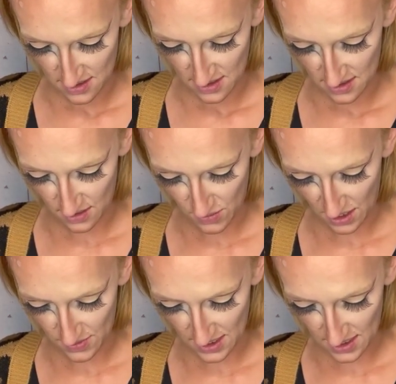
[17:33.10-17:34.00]

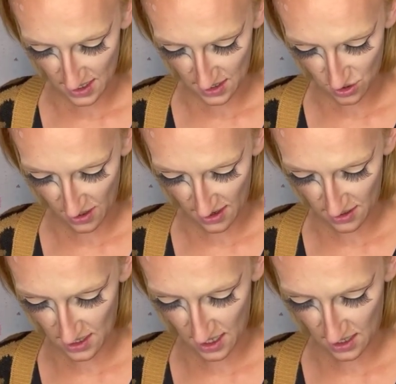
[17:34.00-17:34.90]
Sometimes it's like trial
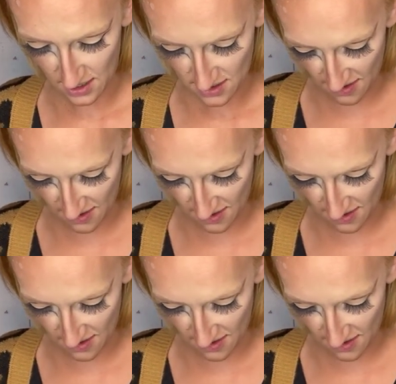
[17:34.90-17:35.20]
and error.